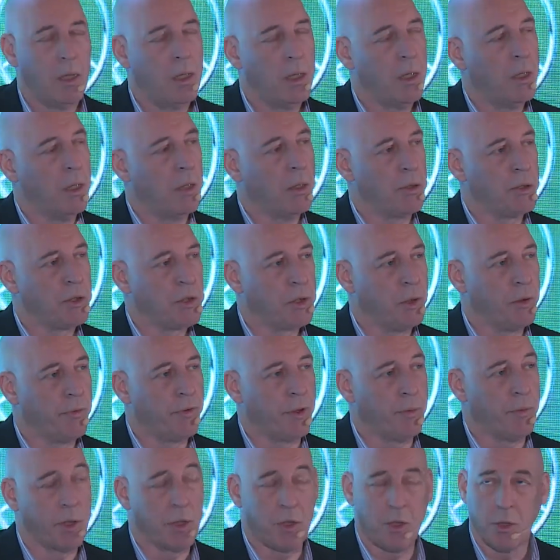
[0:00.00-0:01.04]
also
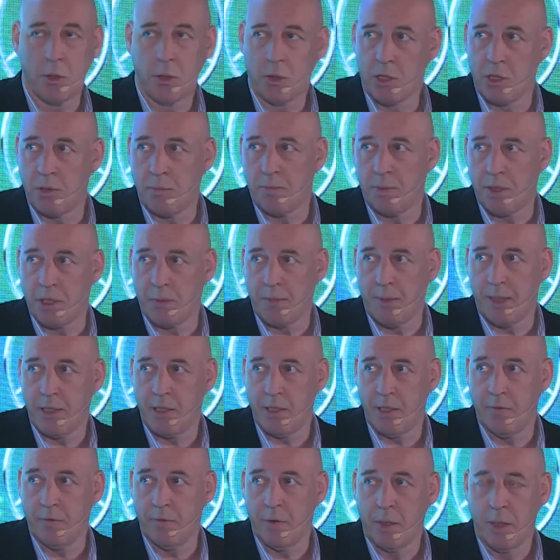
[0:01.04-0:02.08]
from a sourcing
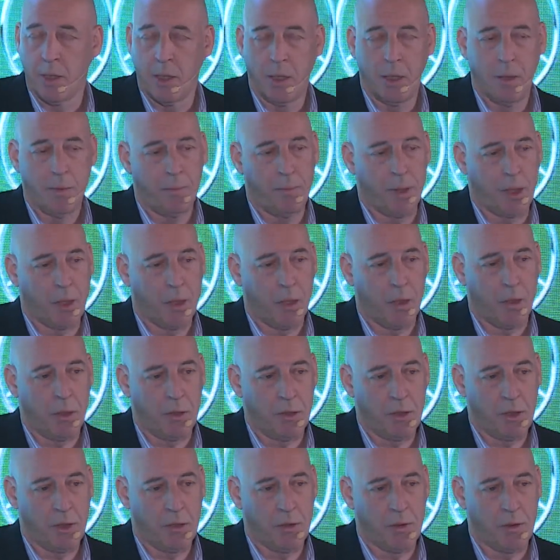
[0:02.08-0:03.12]
perspective,
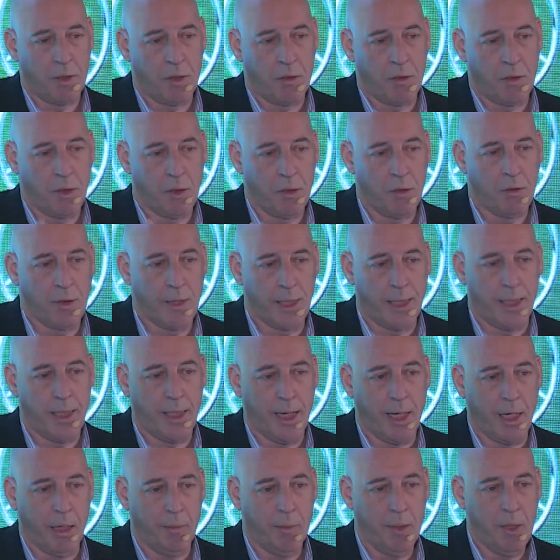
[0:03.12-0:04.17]
because the two key
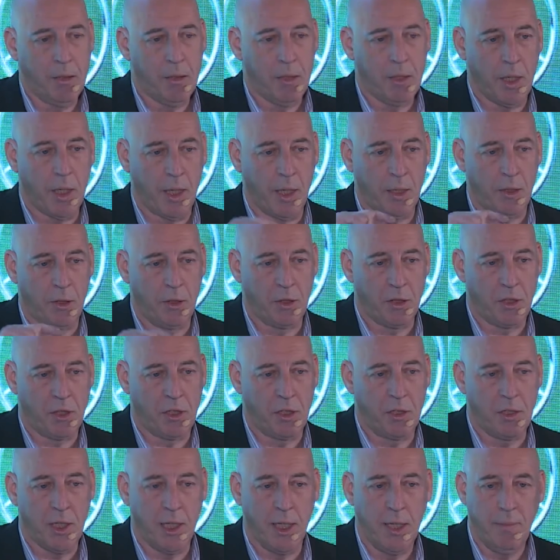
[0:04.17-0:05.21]
elements are the just
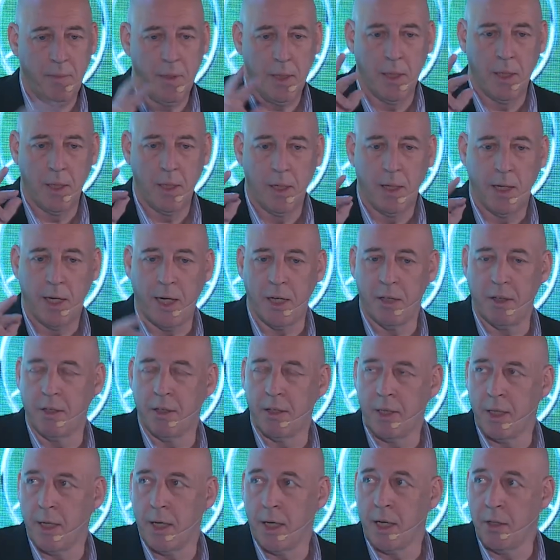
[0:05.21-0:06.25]
in time and
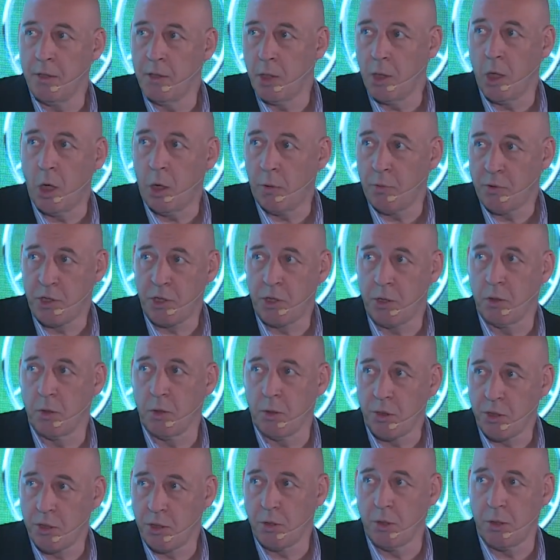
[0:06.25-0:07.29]
the
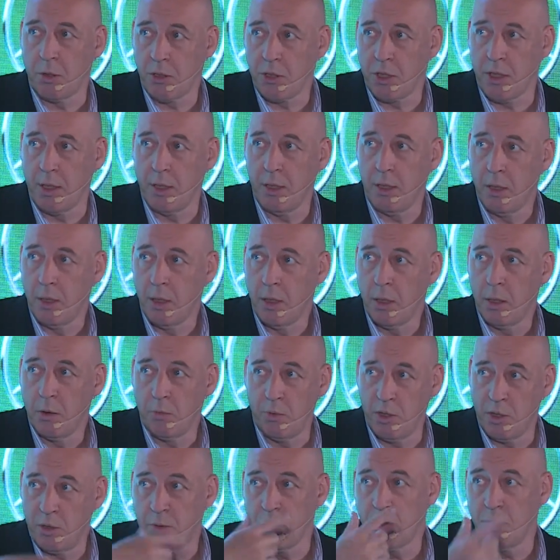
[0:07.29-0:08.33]
offshore sourcing,
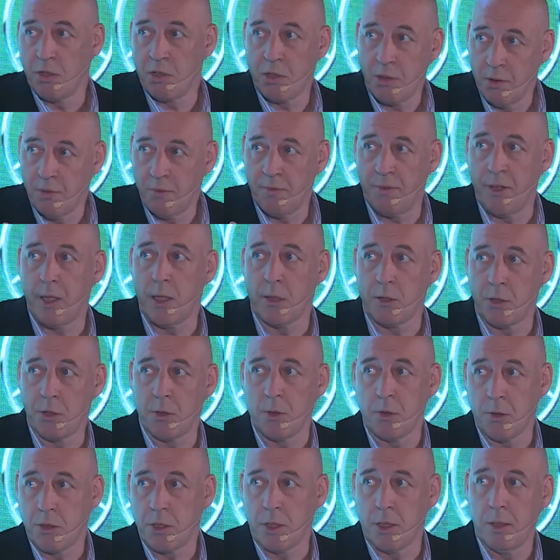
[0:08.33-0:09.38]
which was far
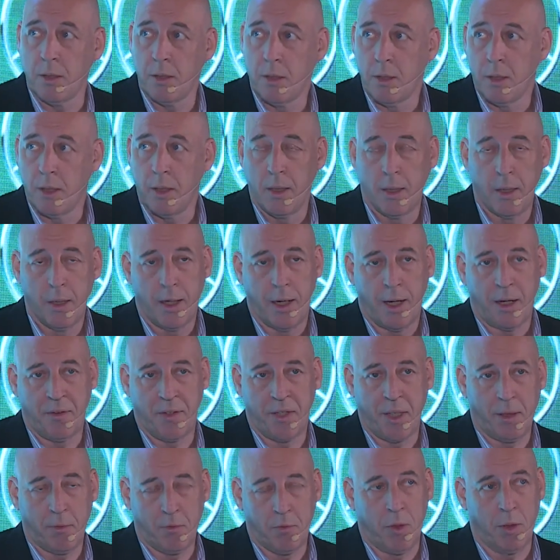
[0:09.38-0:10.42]
sourcing. I
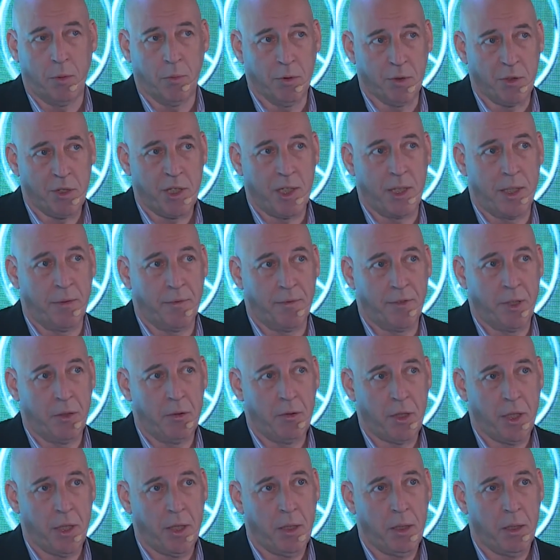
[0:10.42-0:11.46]
think what we'll see in the
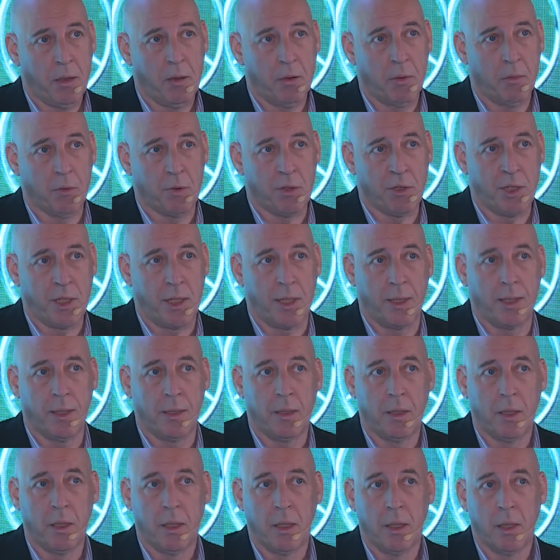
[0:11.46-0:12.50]
future, we'll see
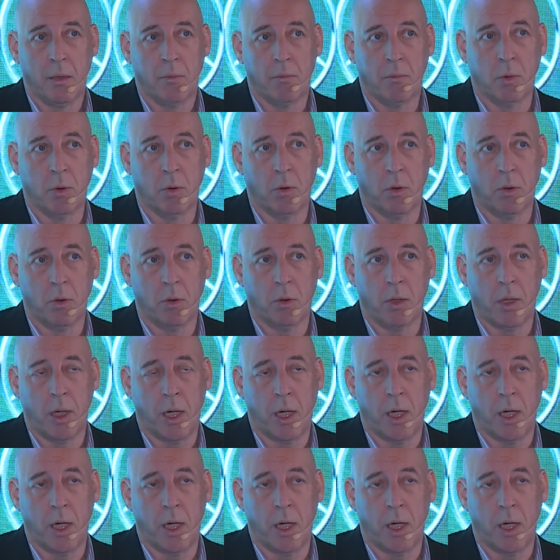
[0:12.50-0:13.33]
more